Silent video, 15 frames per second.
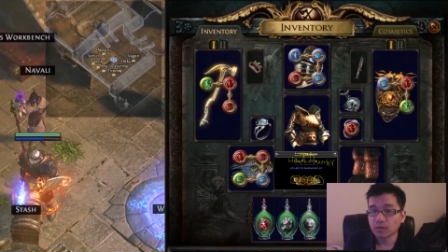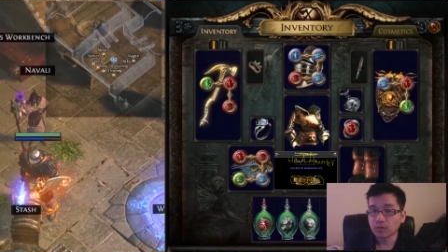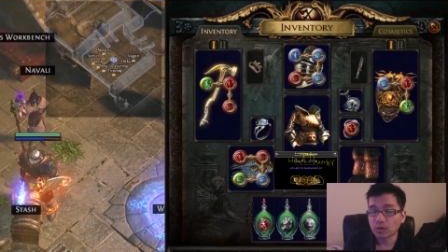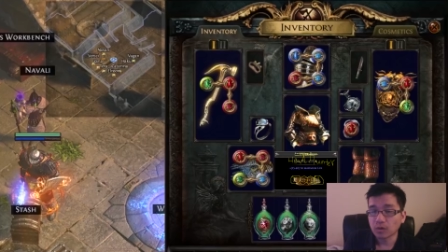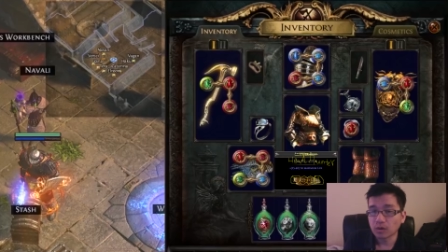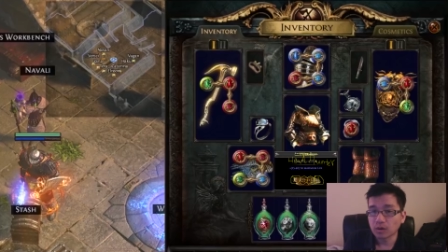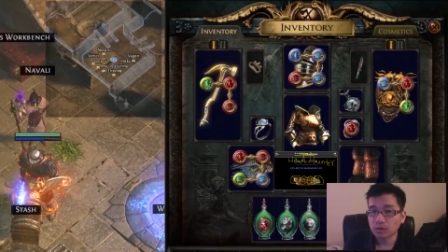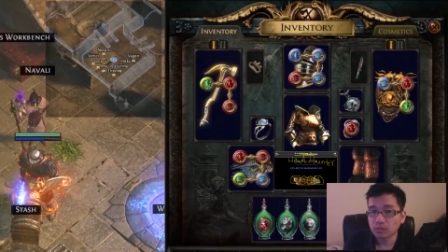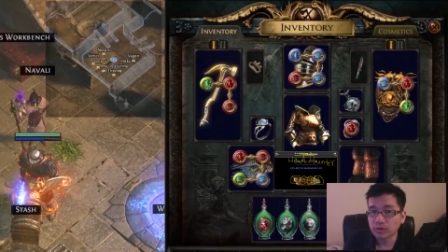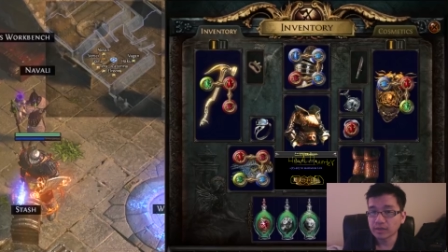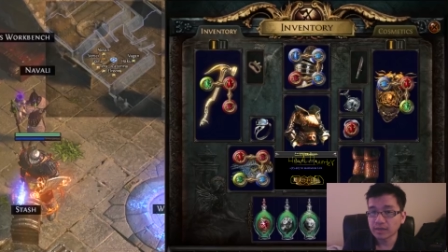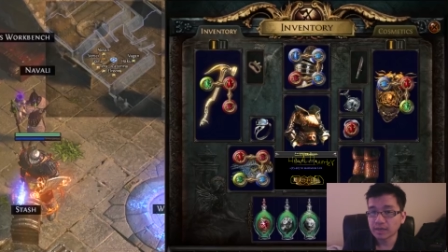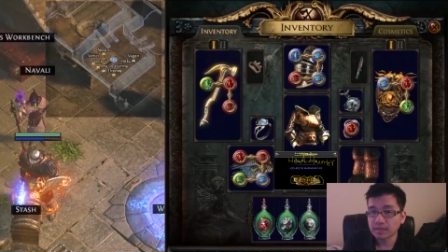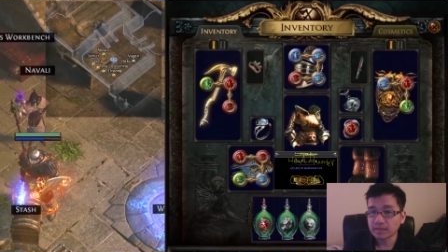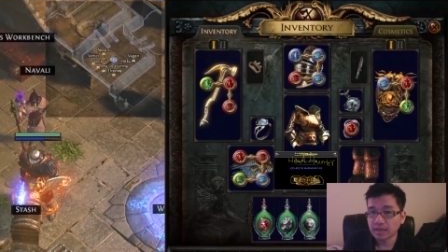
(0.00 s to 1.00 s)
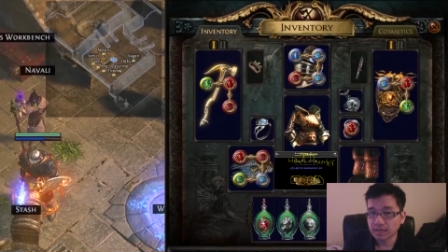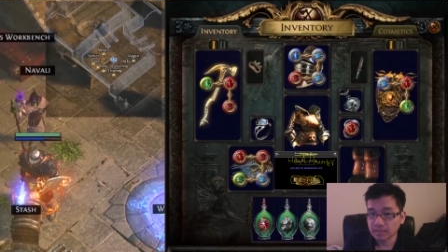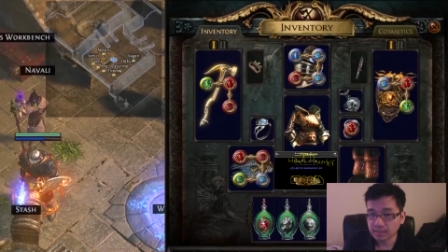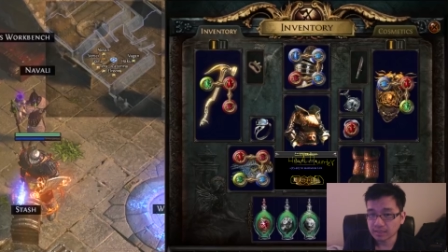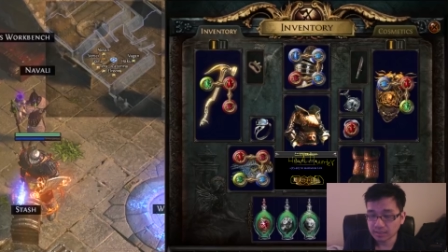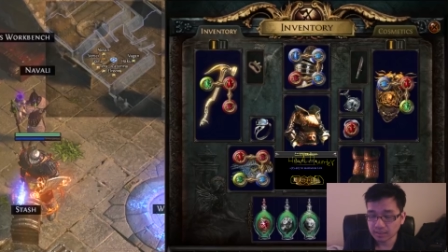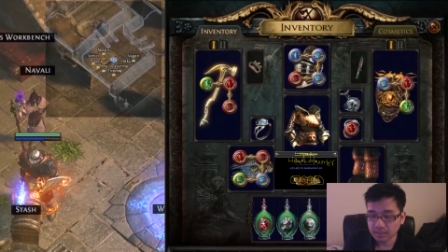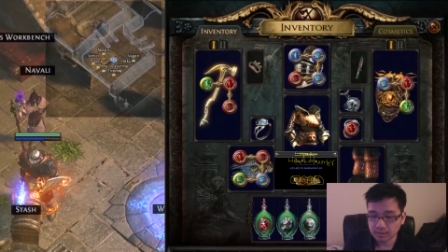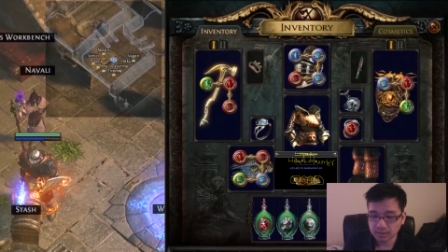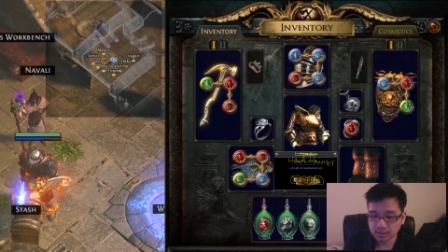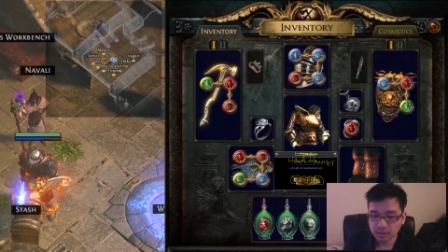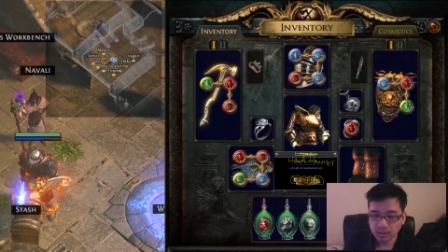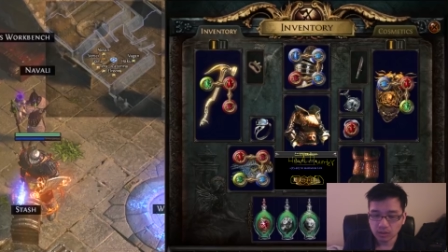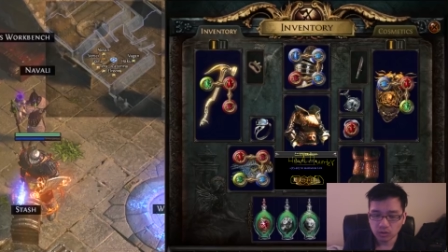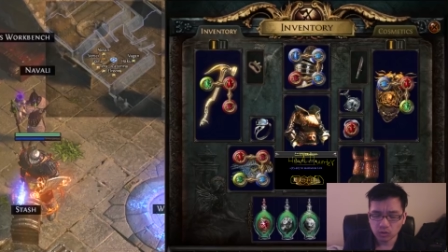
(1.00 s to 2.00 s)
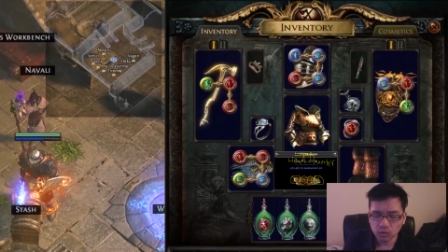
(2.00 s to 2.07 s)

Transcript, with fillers: for ring and necklaces,